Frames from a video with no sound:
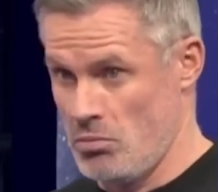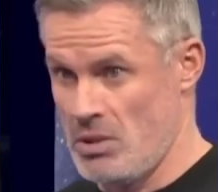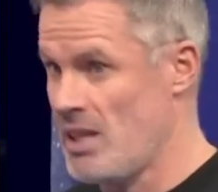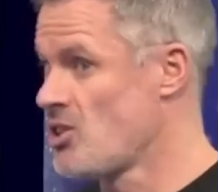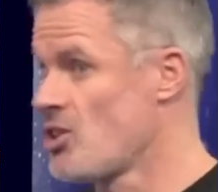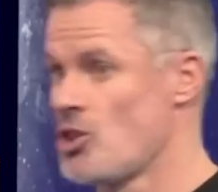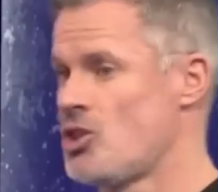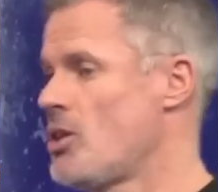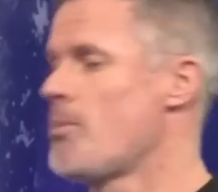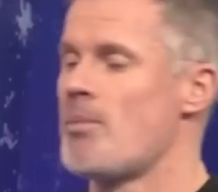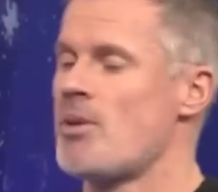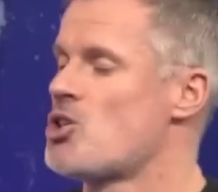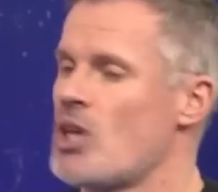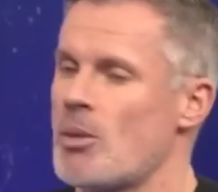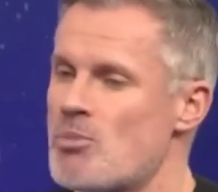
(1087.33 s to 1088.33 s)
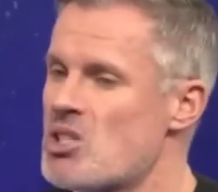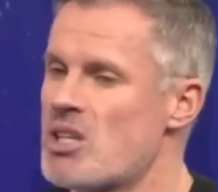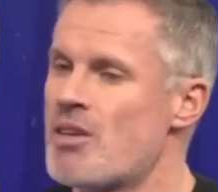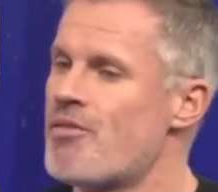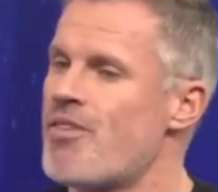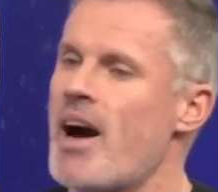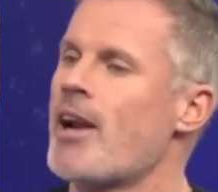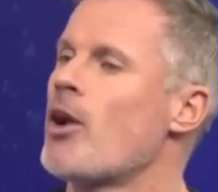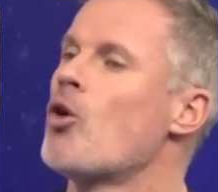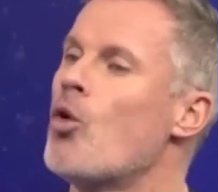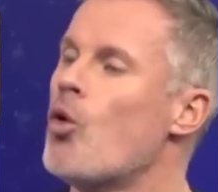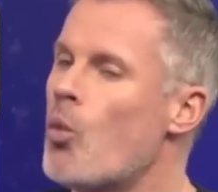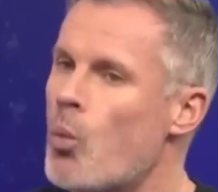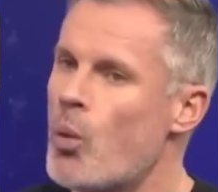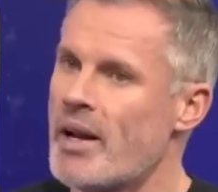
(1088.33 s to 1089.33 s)
get into maybe a Champions League final
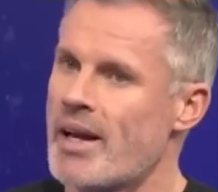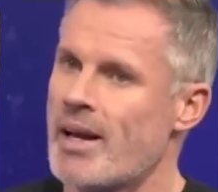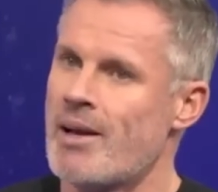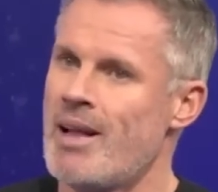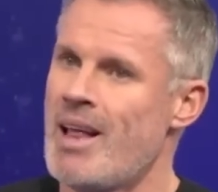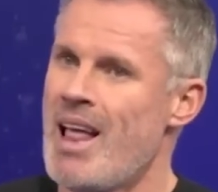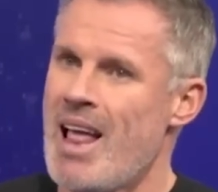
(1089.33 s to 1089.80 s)
or win it,